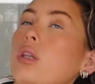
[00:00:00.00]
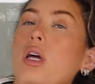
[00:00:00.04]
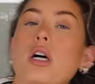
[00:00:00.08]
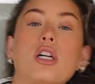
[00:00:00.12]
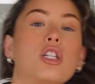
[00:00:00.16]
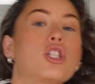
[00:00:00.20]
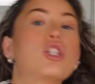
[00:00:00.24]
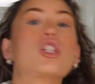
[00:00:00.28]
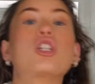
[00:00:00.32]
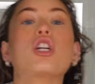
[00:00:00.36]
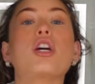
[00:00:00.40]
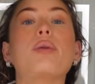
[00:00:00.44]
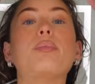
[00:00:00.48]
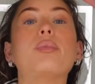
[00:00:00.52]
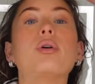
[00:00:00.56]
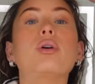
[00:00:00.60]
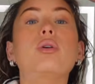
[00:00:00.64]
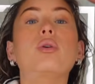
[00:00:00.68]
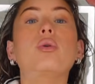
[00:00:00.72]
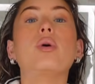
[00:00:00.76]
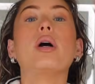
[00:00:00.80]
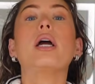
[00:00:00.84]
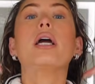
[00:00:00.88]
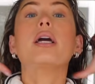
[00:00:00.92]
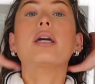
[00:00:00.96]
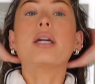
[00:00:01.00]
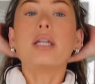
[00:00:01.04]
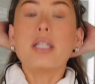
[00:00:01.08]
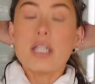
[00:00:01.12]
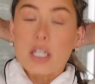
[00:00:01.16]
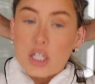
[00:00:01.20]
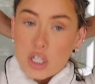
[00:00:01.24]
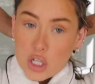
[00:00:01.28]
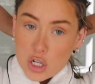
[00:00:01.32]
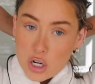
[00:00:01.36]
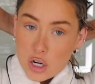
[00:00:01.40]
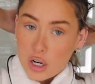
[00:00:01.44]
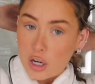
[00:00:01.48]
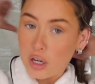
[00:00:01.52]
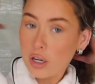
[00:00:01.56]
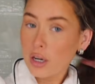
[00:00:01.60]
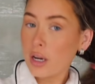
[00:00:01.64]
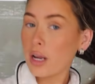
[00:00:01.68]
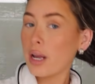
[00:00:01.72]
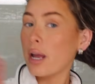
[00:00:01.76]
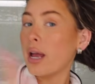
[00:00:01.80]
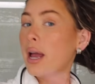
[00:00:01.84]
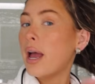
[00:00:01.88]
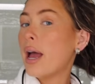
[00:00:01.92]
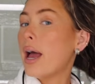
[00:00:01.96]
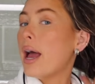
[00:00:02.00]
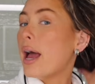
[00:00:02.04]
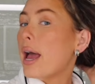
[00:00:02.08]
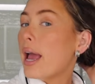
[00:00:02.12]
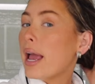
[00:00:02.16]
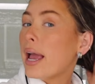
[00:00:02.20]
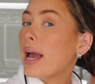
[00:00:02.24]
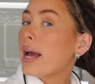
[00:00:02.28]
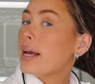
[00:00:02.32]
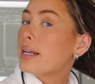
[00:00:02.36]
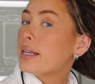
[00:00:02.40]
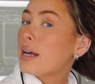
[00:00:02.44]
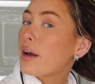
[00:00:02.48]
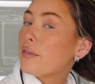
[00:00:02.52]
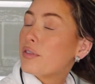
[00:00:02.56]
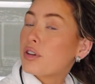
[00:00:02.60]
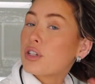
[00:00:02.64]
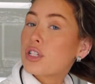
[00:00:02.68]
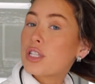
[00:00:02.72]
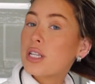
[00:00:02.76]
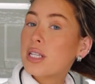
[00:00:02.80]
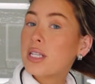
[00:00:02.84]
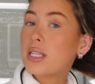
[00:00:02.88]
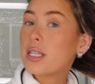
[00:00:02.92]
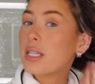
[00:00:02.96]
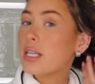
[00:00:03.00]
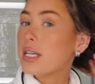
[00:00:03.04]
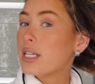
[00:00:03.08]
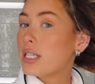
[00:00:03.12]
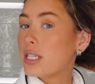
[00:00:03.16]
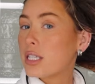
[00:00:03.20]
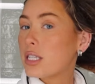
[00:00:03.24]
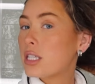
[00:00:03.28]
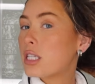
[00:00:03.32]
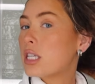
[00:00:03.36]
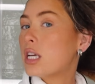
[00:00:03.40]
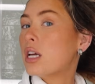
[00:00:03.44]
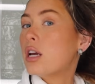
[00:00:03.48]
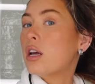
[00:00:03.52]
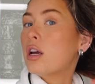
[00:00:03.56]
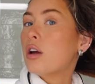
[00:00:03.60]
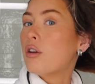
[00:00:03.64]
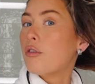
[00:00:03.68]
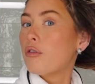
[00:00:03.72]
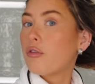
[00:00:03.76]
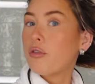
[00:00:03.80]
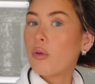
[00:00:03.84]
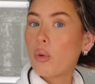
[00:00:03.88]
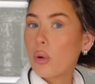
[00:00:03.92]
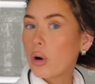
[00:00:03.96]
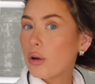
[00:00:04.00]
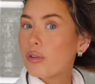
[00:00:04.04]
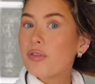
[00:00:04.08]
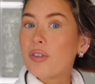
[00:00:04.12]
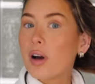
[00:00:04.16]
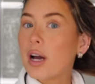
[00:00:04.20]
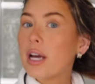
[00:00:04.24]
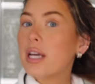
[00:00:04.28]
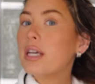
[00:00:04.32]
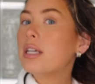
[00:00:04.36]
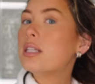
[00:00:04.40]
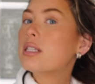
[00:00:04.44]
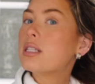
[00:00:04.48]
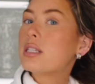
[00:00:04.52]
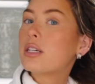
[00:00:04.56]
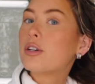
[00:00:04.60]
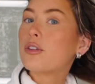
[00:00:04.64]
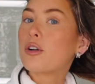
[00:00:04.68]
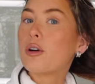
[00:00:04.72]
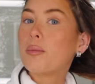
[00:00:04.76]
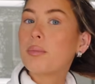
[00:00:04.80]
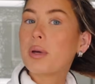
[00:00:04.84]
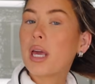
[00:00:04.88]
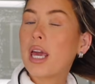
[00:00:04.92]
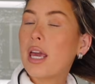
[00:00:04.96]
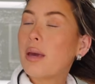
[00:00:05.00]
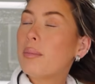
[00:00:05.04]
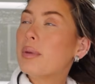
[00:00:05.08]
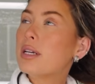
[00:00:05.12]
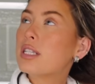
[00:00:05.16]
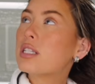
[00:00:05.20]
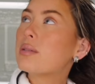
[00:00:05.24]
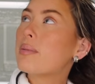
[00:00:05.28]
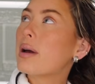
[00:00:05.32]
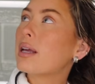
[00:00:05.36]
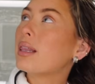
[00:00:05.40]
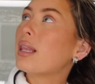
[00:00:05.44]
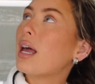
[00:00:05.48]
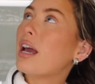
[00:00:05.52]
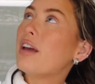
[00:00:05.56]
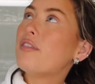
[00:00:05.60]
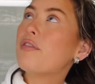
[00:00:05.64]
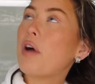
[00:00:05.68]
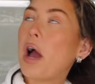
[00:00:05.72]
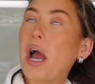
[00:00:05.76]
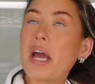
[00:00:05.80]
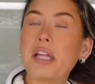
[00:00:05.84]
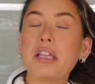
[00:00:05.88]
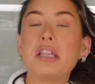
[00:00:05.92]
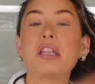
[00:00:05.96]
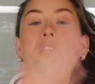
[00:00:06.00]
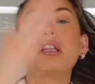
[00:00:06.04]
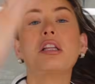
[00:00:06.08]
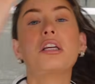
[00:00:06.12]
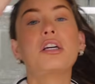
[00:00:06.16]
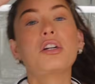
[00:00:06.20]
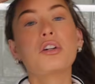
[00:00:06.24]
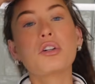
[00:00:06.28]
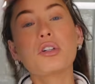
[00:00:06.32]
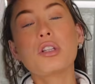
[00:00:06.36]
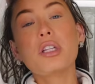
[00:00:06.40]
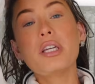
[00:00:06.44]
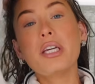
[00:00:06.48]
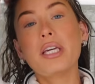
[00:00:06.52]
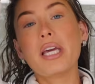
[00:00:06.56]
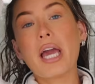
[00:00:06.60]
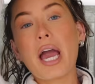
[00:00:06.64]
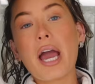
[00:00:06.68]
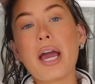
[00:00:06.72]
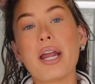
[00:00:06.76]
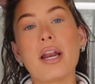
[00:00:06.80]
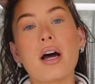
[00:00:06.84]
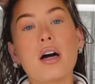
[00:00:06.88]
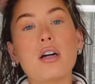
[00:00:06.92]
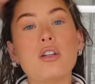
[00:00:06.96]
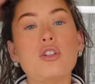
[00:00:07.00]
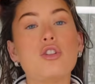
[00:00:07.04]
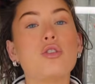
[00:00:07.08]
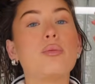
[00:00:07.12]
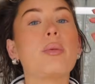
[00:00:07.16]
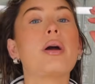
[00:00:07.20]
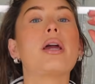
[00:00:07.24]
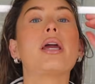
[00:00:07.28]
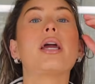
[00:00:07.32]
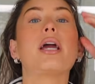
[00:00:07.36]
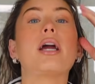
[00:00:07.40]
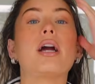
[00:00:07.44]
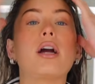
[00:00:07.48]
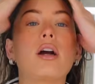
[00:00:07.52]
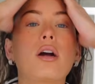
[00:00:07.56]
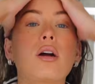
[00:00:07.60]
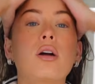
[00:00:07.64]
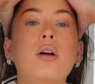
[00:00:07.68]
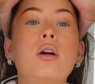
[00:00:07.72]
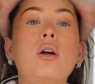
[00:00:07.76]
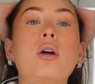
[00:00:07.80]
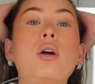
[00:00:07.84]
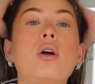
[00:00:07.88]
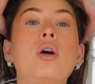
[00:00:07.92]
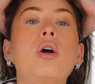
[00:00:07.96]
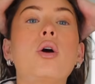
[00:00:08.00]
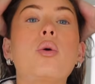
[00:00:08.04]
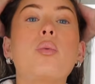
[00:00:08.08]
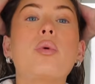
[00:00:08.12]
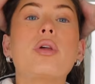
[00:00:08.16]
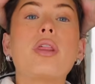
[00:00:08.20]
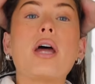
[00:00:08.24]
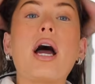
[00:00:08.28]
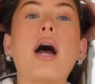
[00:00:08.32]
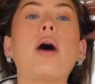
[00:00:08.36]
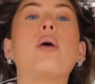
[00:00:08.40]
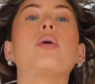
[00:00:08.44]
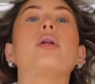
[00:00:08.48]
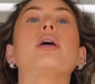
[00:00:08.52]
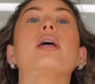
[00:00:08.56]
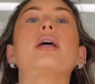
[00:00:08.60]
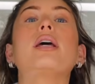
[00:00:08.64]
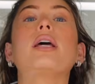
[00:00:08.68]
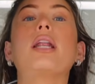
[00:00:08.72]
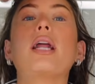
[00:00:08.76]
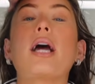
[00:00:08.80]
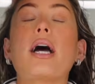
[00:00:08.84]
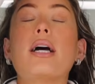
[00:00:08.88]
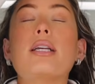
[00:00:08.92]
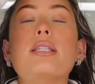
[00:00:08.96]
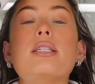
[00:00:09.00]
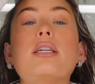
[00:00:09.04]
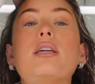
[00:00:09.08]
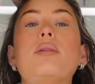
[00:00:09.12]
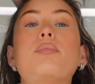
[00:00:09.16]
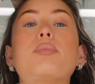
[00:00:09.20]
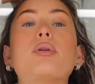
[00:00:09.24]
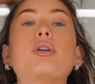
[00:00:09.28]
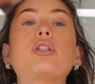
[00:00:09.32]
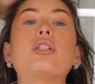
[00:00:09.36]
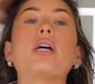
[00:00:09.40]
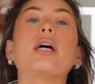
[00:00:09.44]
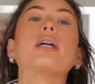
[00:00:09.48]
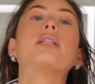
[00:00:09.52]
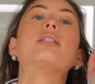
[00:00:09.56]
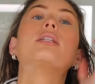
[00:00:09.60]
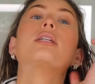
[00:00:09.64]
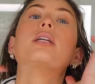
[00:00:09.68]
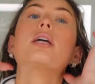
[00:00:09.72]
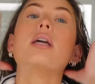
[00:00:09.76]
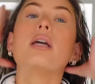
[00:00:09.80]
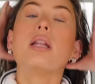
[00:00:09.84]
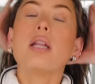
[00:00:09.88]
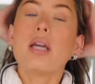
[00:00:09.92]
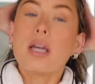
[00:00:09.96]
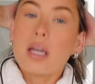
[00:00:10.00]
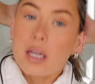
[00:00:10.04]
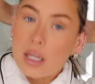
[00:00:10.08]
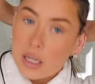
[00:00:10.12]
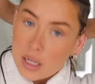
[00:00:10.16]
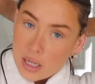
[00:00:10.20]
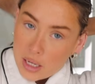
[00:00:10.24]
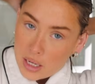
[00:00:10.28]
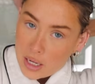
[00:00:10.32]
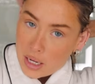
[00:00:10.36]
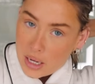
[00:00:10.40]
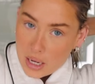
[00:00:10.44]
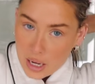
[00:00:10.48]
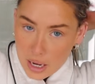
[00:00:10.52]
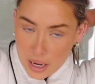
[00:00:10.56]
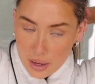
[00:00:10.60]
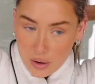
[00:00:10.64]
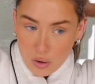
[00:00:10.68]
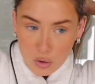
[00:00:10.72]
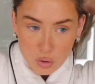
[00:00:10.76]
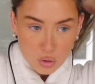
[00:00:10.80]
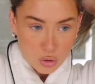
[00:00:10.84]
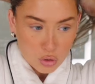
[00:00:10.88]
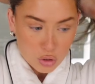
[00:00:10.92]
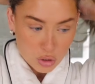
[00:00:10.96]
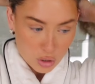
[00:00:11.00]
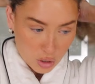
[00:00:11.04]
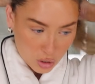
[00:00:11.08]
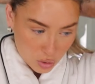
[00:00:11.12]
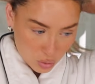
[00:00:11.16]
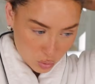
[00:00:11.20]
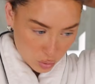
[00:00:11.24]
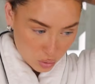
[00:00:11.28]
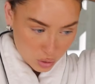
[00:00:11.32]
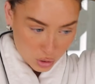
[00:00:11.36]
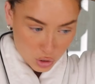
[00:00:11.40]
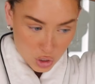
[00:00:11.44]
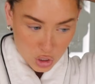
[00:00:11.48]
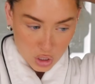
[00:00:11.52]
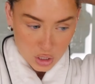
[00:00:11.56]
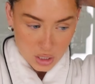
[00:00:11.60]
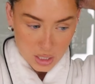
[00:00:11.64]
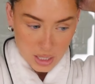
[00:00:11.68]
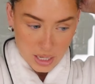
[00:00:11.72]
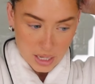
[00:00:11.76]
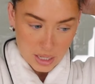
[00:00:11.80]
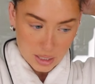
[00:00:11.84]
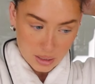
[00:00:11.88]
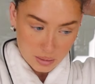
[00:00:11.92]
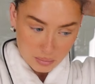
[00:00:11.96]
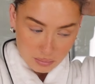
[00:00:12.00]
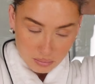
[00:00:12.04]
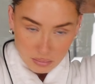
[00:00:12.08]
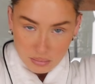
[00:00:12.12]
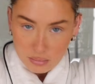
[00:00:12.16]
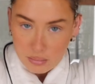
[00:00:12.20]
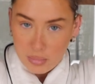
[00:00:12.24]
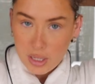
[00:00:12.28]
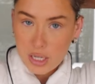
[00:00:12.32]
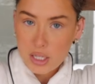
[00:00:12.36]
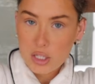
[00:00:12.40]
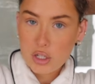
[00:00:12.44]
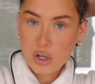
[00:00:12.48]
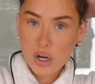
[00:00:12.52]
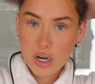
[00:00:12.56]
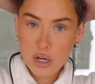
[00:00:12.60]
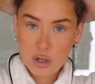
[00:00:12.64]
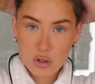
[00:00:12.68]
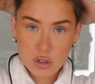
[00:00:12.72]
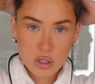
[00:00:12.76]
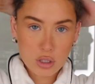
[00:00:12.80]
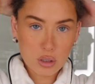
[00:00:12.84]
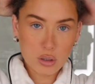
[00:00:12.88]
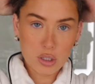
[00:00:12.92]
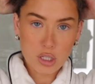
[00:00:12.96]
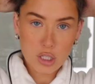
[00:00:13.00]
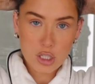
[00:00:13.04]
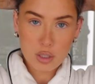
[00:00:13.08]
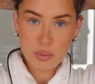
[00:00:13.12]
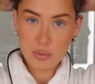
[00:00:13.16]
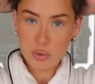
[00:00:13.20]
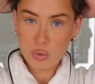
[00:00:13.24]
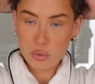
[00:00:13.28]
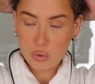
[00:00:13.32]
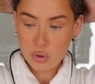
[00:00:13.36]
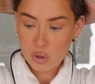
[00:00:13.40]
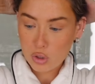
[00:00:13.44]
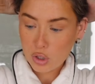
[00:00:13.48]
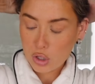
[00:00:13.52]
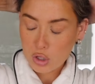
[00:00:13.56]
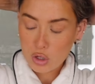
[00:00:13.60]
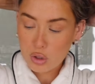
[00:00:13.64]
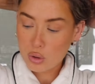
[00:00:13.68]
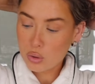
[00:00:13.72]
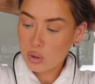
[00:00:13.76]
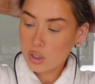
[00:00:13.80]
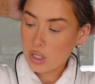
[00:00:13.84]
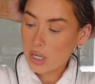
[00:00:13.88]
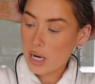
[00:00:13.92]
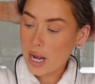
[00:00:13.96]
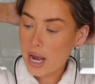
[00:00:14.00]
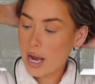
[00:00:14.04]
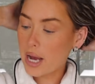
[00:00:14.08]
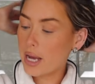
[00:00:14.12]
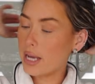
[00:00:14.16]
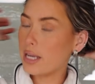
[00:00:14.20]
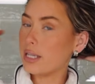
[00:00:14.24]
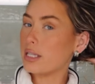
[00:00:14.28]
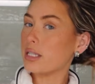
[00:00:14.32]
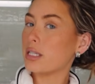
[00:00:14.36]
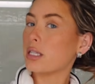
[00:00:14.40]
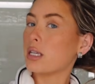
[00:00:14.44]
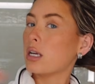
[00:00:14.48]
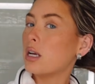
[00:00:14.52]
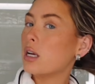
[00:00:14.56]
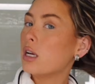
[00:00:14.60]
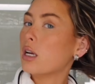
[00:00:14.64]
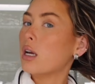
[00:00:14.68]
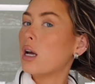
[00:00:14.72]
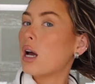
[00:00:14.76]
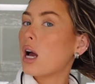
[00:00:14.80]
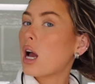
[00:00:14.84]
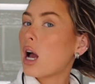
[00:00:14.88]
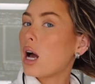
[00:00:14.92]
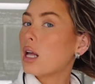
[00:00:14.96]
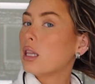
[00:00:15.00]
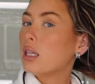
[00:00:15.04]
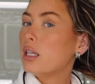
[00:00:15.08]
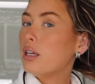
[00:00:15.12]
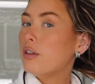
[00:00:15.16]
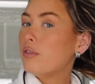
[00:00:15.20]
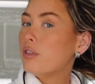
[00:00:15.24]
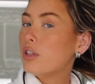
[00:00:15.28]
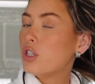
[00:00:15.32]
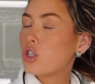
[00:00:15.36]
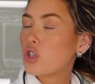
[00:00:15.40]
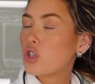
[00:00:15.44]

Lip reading: Lust shampoo and conditioner. And ever since this fortifying serum came into my life, I literally cannot do my hair without it. It has heat protectant in it. It also just like makes your hair silky smooth. You could use it as a leave-in